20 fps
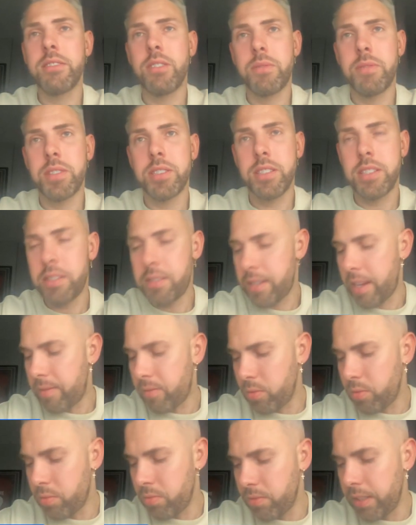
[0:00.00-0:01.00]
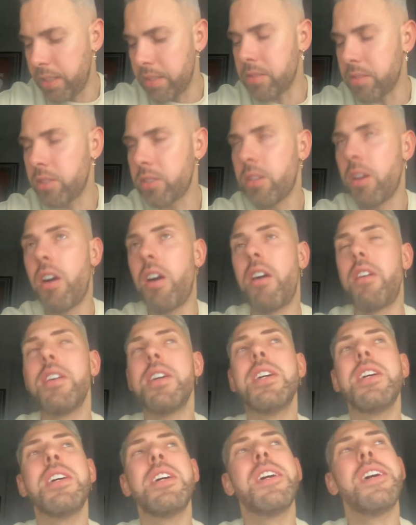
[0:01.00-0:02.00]
Obviously, Saville didn't start,
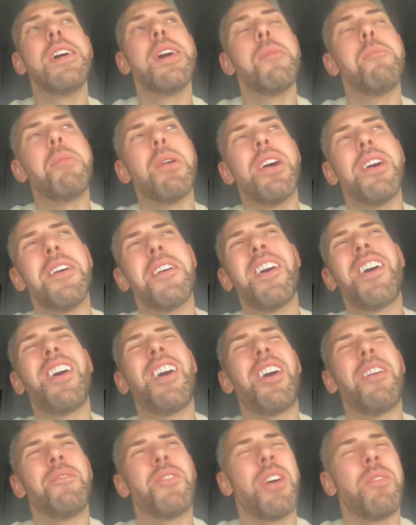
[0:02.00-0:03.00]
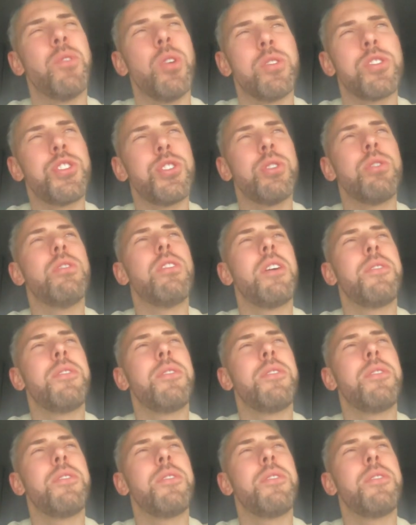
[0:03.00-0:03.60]
but I'm not sure.